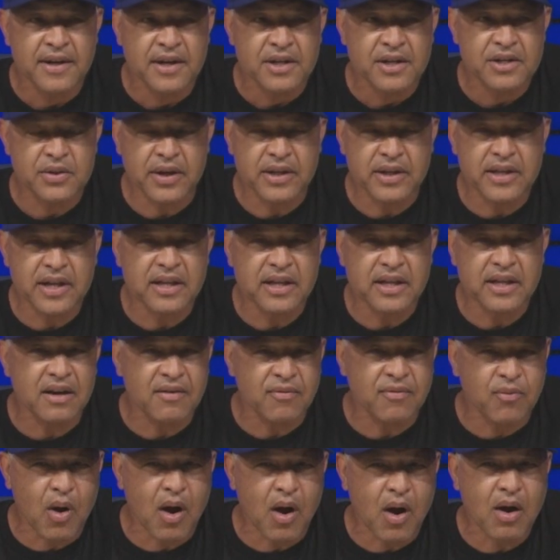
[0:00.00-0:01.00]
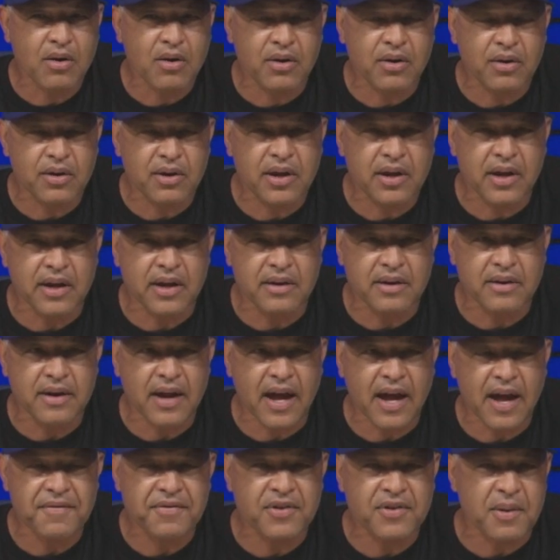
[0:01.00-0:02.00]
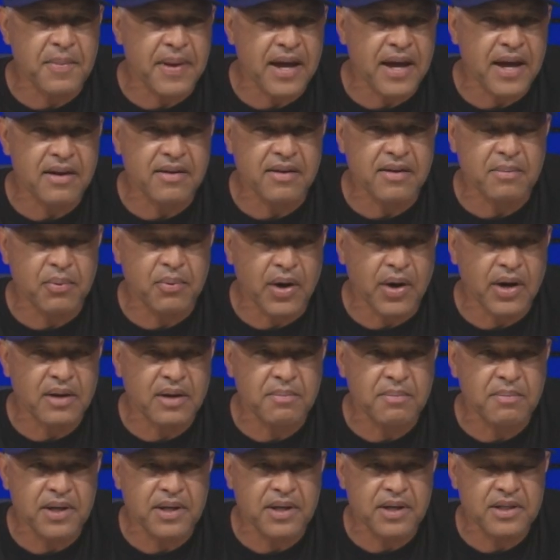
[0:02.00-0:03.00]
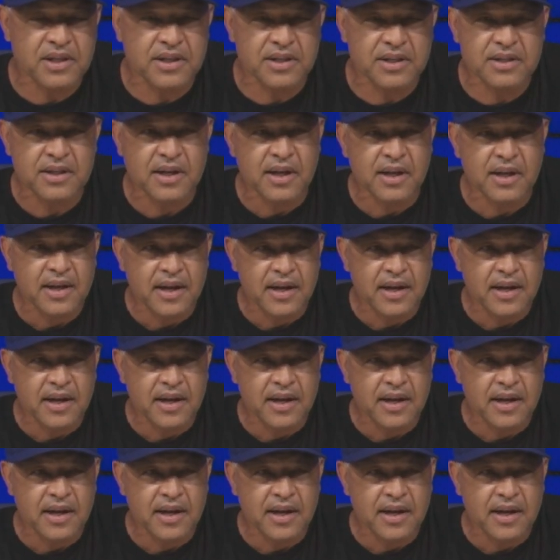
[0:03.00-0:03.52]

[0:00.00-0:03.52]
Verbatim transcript: So I think that if Walker can have command of the breaking pitches,